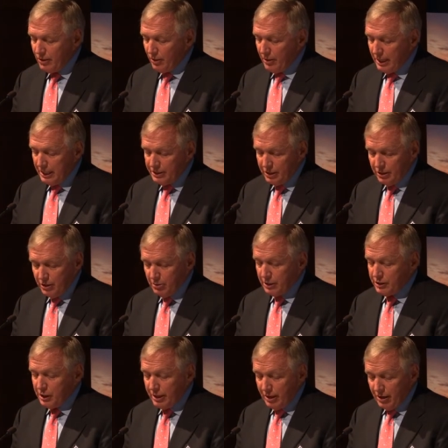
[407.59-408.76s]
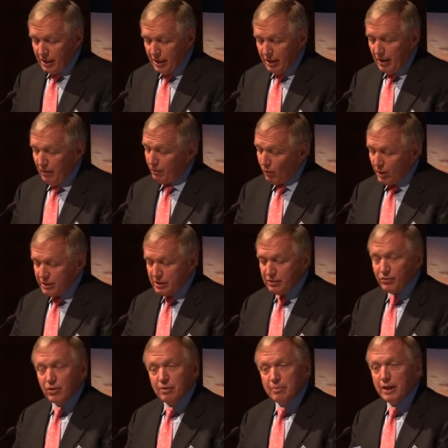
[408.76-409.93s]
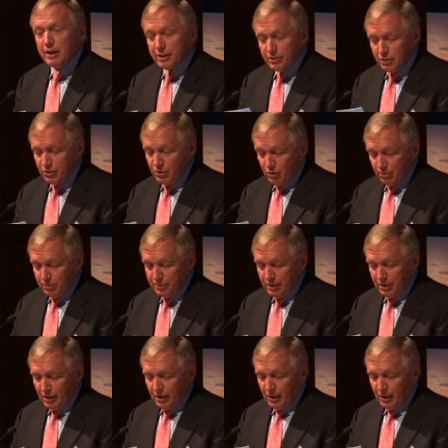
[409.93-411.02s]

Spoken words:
donation to a charity, Voices for America's Troops,